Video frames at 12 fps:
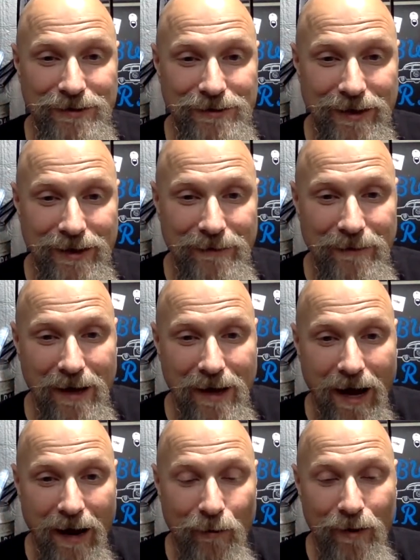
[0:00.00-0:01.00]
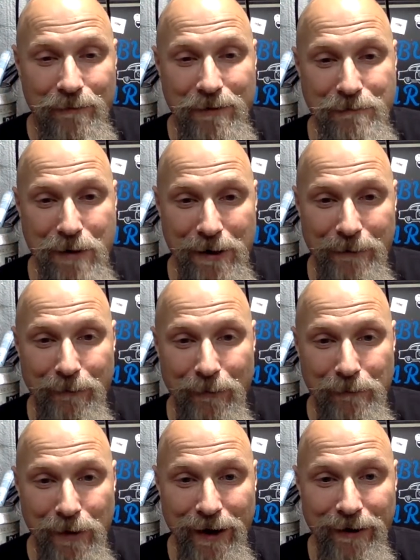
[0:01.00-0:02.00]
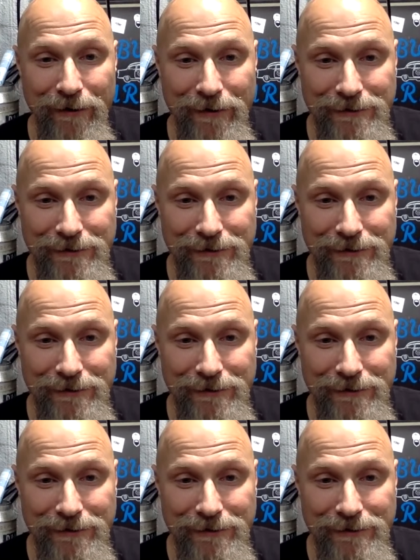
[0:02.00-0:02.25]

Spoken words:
it's like I want to be better prepared.